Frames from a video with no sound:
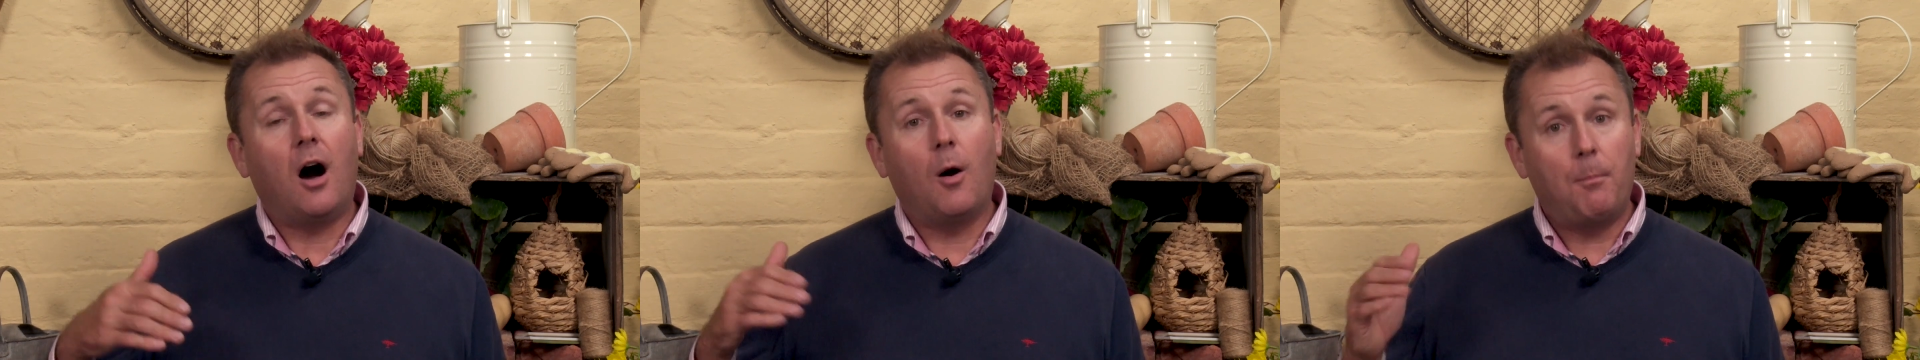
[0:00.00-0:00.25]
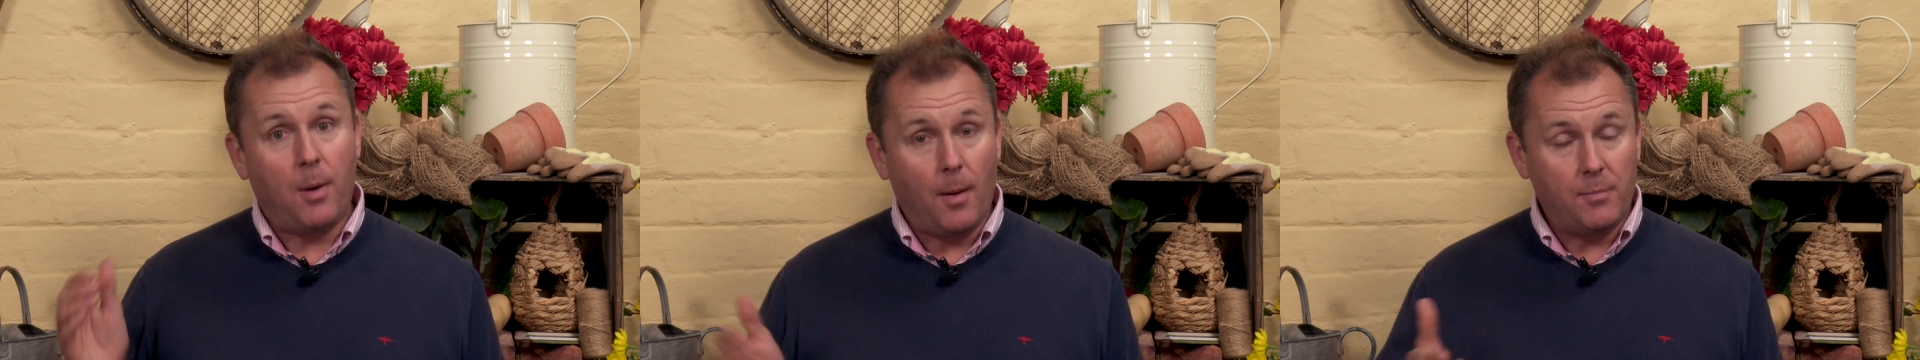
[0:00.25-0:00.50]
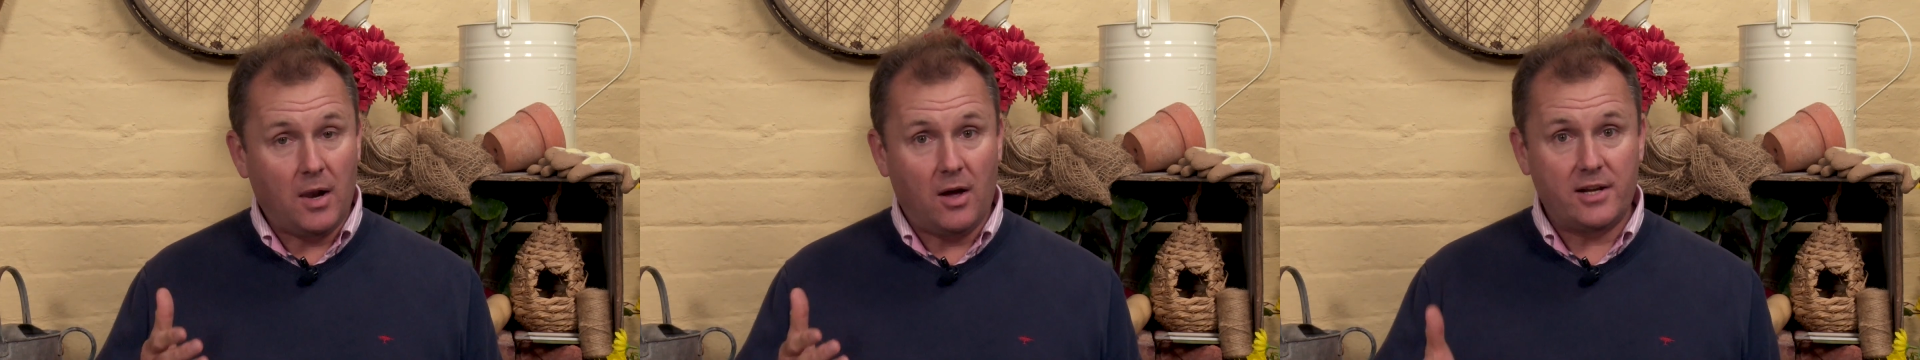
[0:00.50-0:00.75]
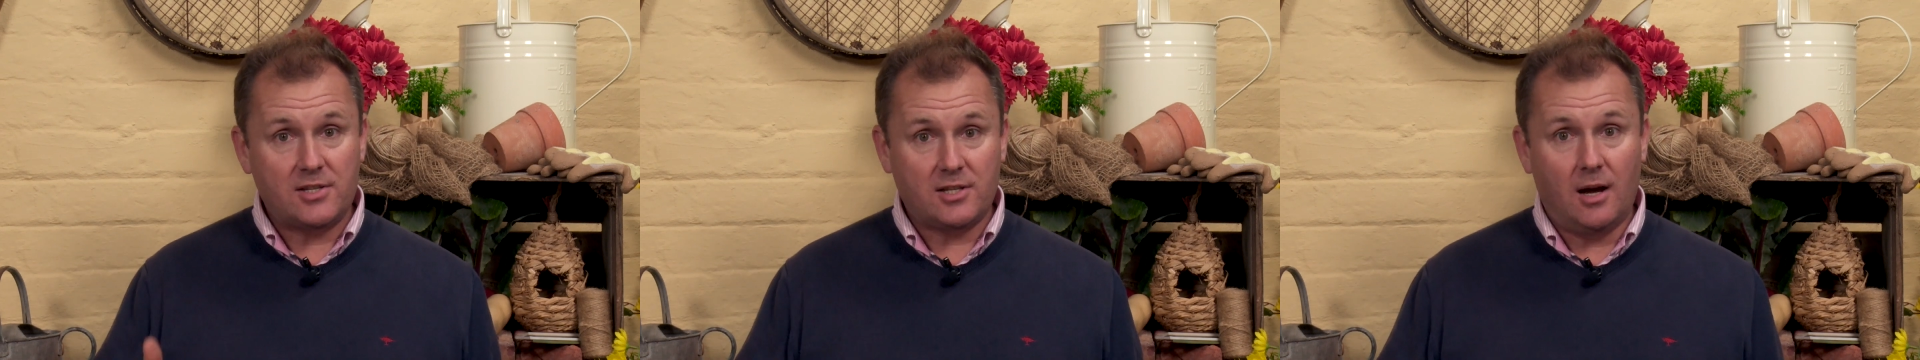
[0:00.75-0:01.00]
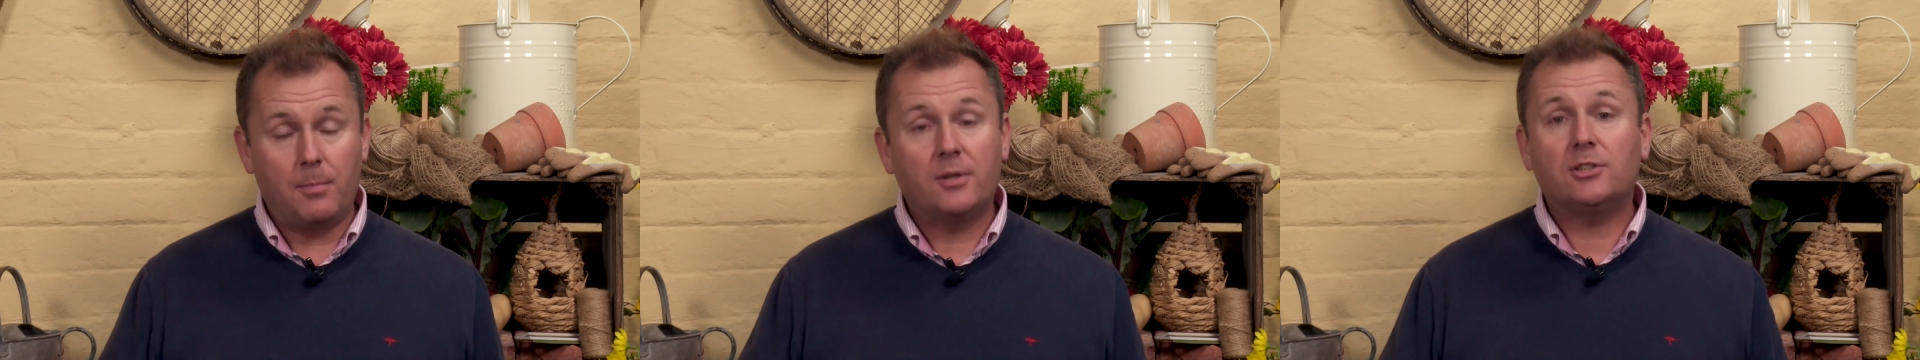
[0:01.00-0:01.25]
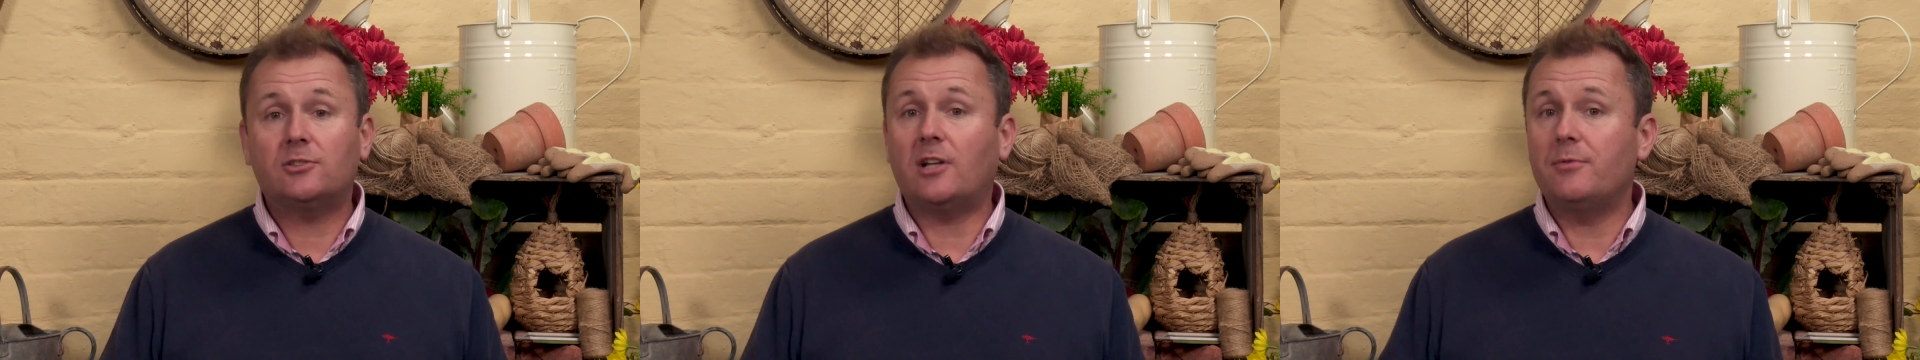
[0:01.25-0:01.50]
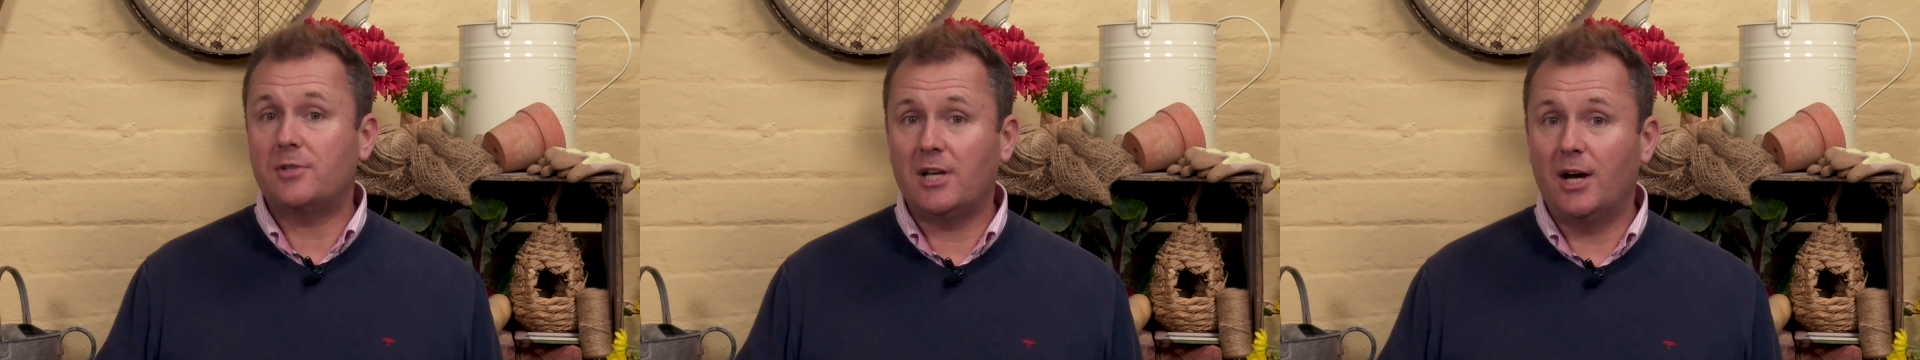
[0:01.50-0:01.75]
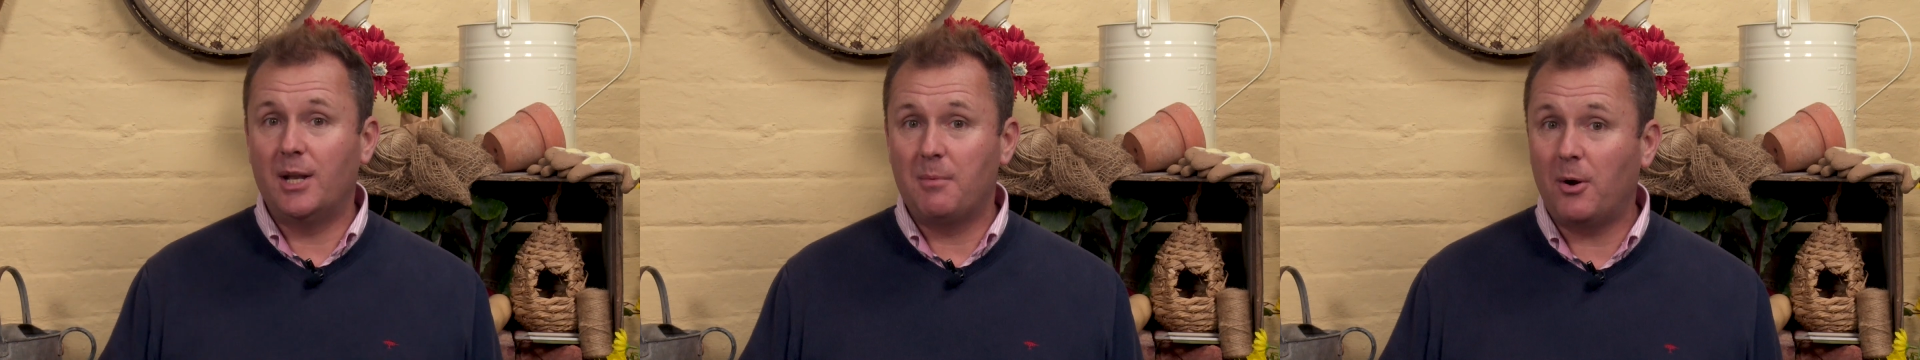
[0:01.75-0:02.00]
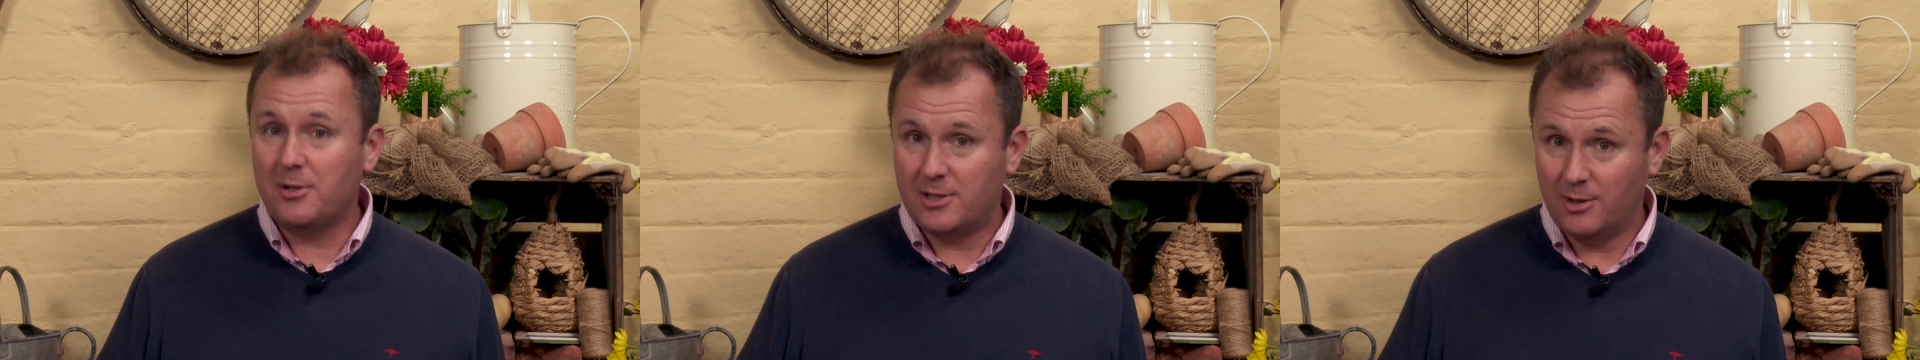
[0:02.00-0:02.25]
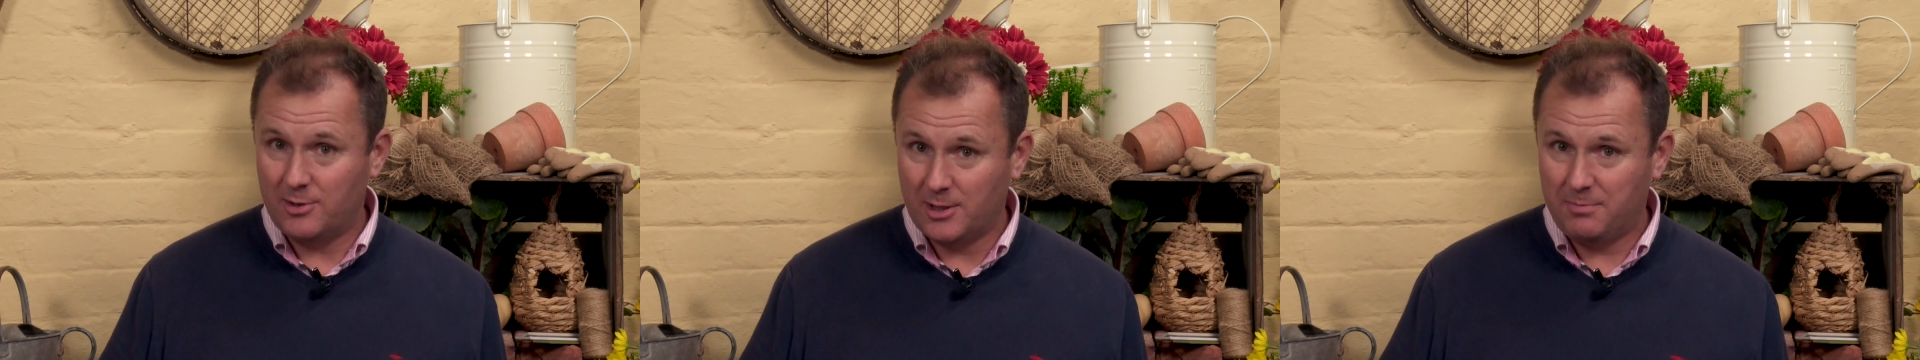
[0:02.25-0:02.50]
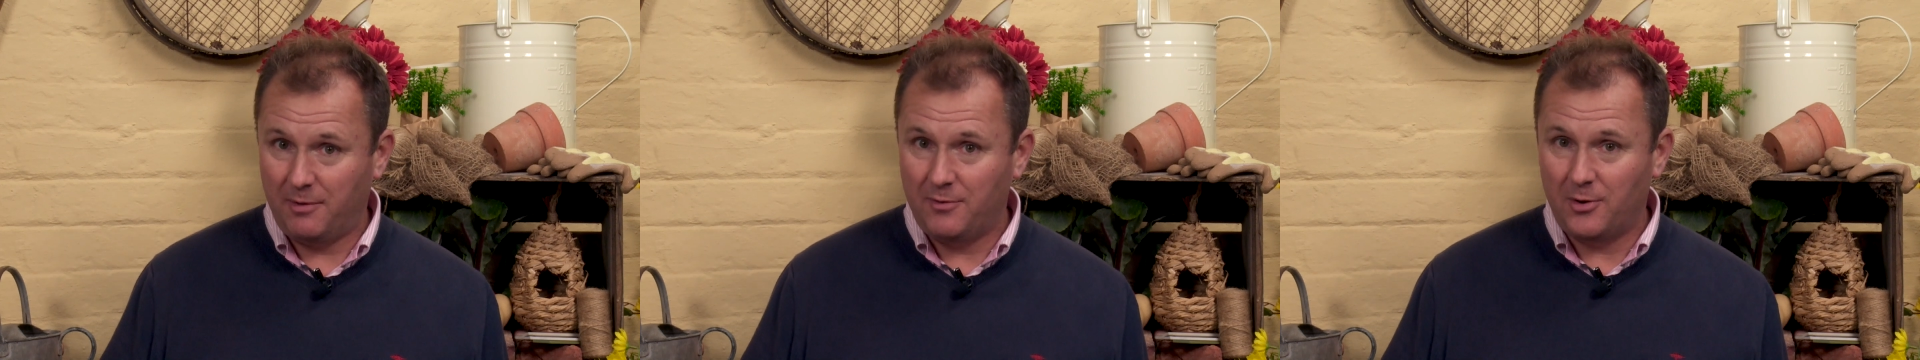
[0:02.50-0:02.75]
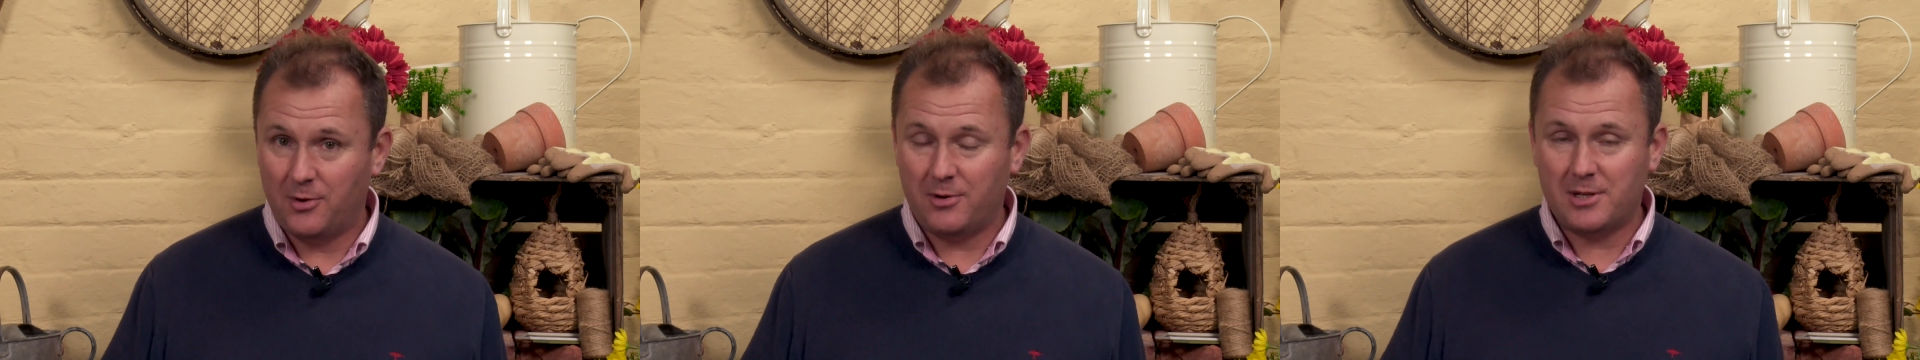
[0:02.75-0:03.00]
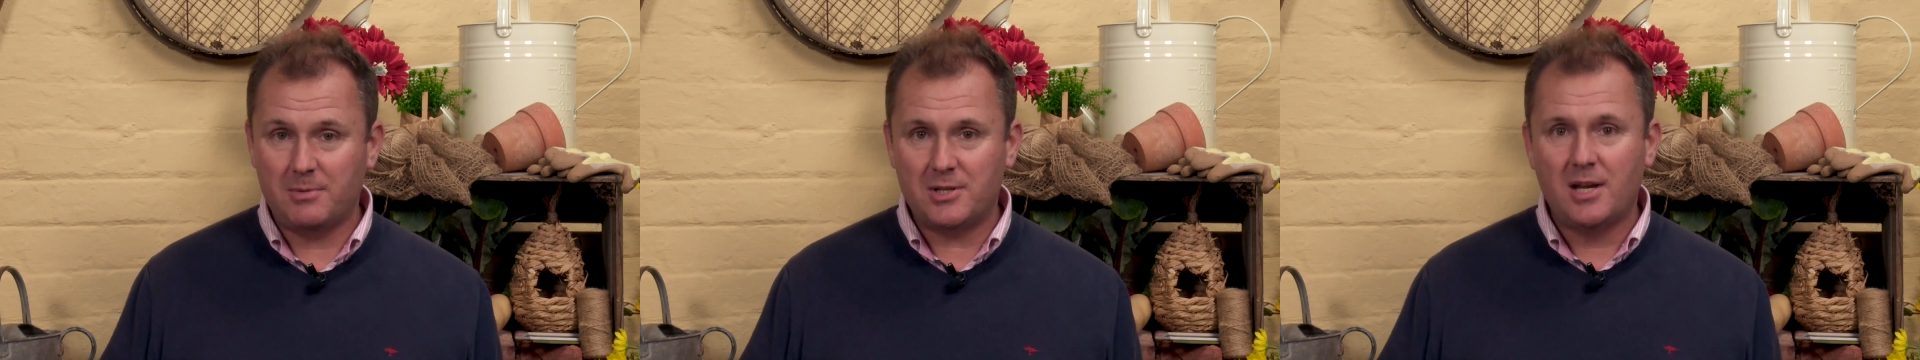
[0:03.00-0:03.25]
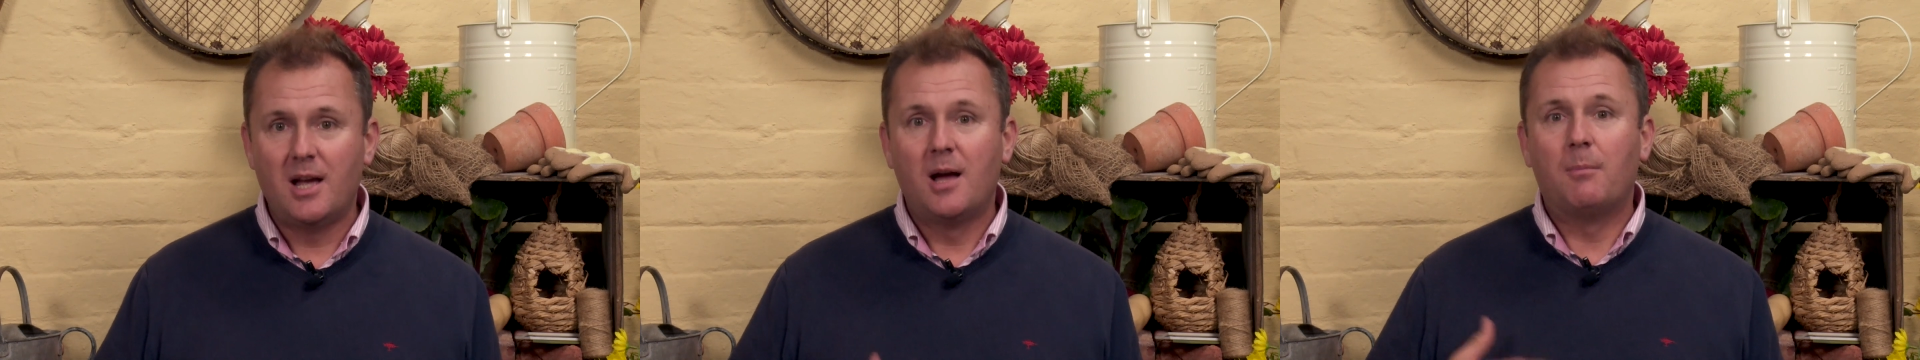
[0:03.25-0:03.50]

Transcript: I'll pop the lights up. Just don't turn them on until just before Christmas.